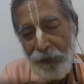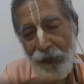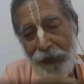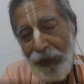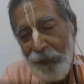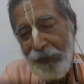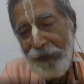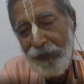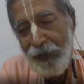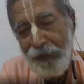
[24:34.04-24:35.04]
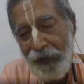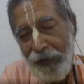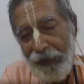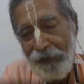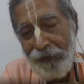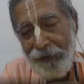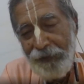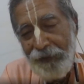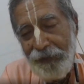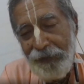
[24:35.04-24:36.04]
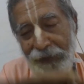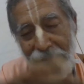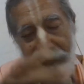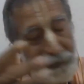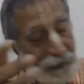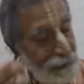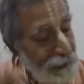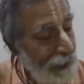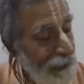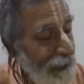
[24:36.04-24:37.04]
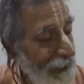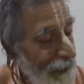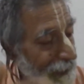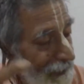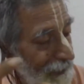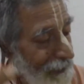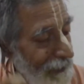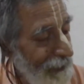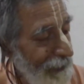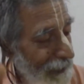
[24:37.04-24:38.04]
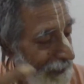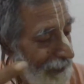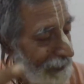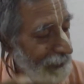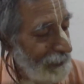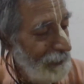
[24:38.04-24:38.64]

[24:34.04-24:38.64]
what happened third day? Then she started hearing and hearing.